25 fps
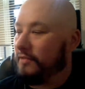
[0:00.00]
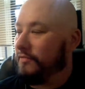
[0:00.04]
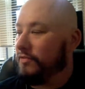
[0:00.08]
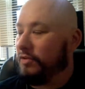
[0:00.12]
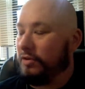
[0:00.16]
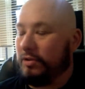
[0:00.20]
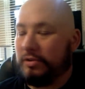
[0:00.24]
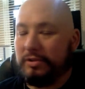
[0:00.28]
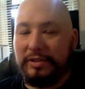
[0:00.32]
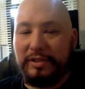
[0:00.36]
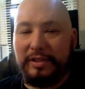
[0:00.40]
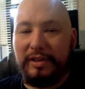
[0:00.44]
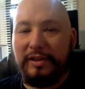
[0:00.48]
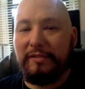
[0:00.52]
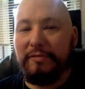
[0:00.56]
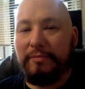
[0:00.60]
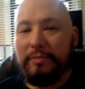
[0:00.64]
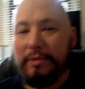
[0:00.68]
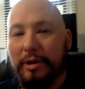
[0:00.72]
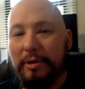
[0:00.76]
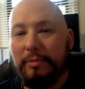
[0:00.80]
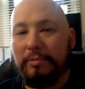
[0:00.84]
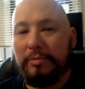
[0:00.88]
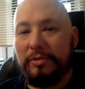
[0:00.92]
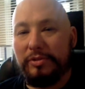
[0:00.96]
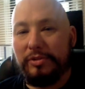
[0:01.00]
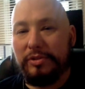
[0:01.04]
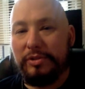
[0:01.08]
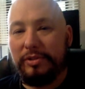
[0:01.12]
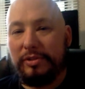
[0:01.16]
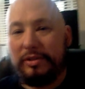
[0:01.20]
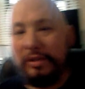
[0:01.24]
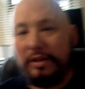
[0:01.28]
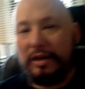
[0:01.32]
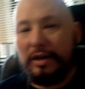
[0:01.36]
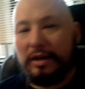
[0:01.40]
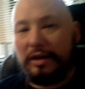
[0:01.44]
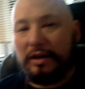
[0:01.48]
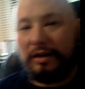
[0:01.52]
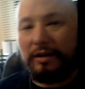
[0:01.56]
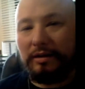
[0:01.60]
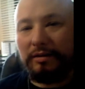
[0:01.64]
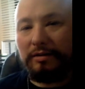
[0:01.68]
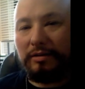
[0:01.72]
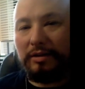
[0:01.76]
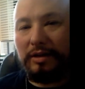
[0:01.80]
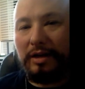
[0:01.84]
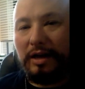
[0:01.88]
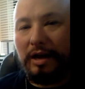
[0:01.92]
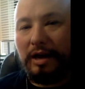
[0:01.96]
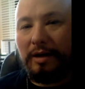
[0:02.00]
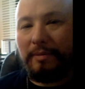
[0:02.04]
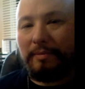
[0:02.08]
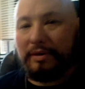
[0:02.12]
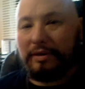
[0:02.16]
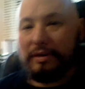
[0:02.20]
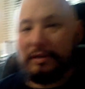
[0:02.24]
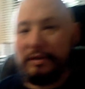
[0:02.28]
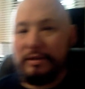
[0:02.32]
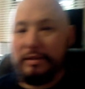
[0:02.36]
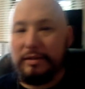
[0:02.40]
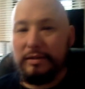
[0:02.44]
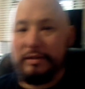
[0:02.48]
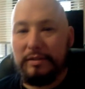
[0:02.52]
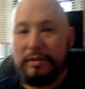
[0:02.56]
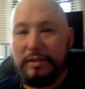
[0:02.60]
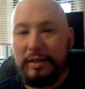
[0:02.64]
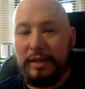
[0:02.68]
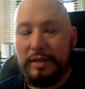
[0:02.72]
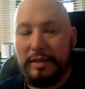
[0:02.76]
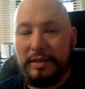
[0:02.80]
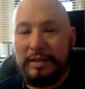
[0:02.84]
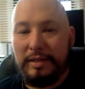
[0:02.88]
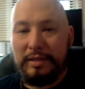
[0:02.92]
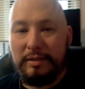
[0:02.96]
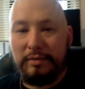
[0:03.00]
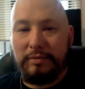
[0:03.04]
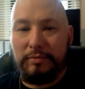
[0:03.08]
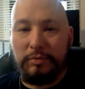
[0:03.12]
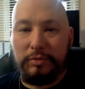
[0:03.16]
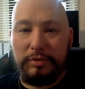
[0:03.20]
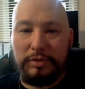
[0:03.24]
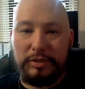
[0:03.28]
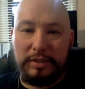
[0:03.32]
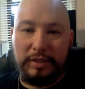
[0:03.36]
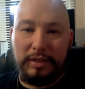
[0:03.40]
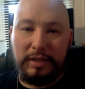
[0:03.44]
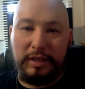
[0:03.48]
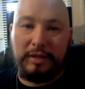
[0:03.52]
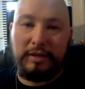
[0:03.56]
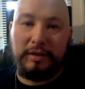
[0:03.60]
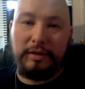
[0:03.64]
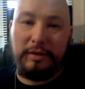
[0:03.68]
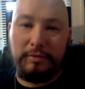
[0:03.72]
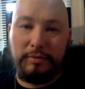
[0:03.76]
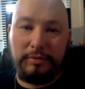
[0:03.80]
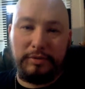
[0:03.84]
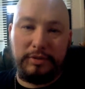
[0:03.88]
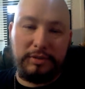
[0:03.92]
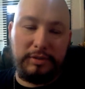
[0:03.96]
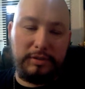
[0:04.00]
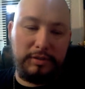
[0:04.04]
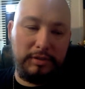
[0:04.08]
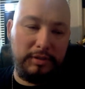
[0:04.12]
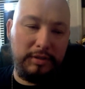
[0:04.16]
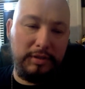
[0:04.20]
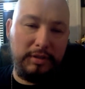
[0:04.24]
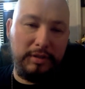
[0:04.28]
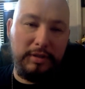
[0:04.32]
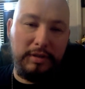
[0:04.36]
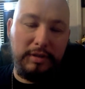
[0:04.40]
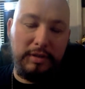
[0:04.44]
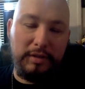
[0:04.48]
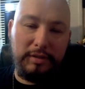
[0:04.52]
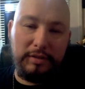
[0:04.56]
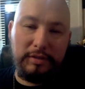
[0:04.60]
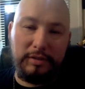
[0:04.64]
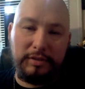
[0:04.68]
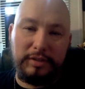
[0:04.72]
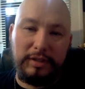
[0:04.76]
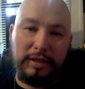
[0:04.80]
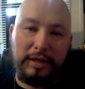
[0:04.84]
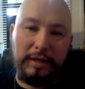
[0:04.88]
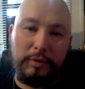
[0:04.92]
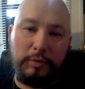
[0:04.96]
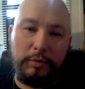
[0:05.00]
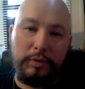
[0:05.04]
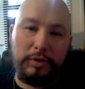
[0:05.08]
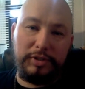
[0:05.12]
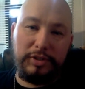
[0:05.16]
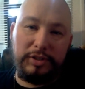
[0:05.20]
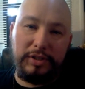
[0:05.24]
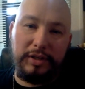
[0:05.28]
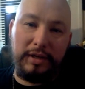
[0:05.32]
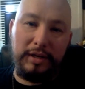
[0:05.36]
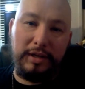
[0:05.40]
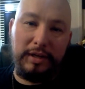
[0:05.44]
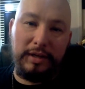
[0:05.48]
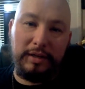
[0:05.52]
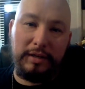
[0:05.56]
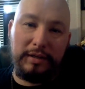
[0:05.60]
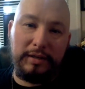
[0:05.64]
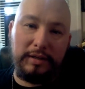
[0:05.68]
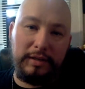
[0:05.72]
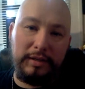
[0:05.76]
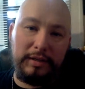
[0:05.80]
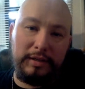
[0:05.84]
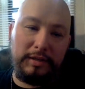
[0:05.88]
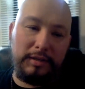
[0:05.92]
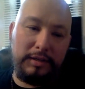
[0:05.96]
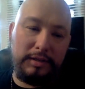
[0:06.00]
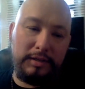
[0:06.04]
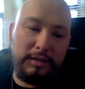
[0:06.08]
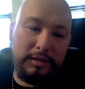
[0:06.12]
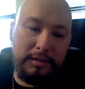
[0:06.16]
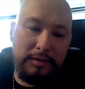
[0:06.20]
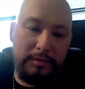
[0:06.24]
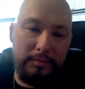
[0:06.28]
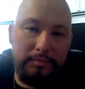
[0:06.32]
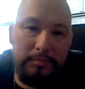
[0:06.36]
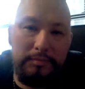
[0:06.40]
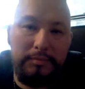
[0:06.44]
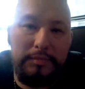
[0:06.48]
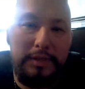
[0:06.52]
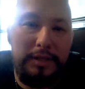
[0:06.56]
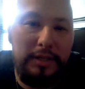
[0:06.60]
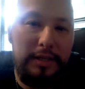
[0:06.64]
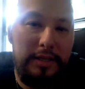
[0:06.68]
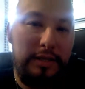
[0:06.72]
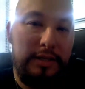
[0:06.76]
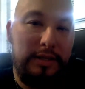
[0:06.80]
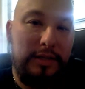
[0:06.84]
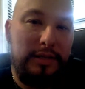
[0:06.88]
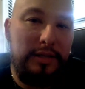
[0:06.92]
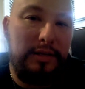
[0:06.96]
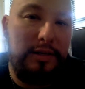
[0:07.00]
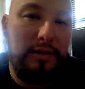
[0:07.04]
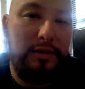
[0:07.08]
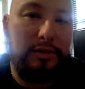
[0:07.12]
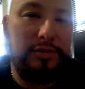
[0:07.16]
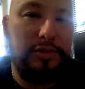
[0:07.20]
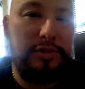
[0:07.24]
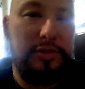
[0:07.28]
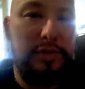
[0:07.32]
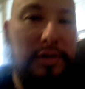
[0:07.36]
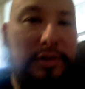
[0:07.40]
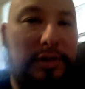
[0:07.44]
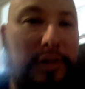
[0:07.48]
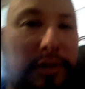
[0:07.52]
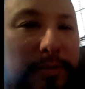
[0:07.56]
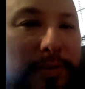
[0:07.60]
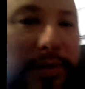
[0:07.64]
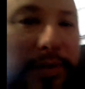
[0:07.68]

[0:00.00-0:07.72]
the first self-published comic I did with Slayer. It was a Slayer one shot, and I'll show you a